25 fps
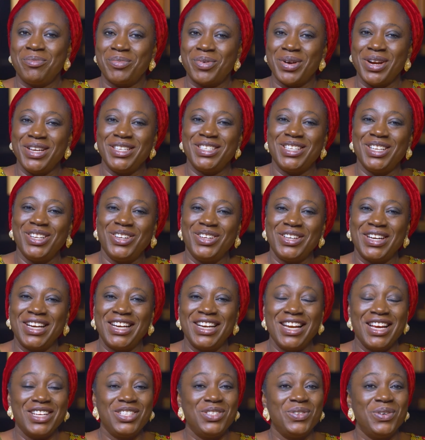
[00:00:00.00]
Praise the Lord.
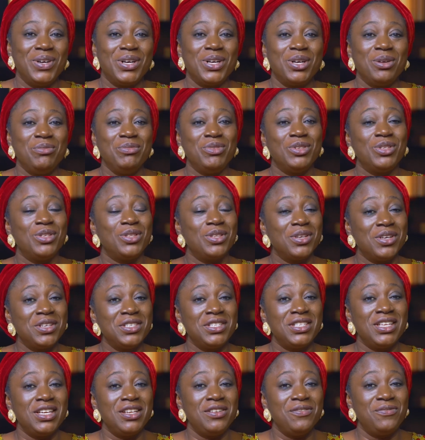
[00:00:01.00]
I'd like to welcome you to
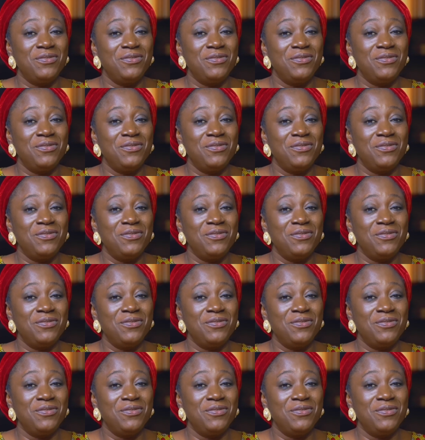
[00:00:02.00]
Thursday,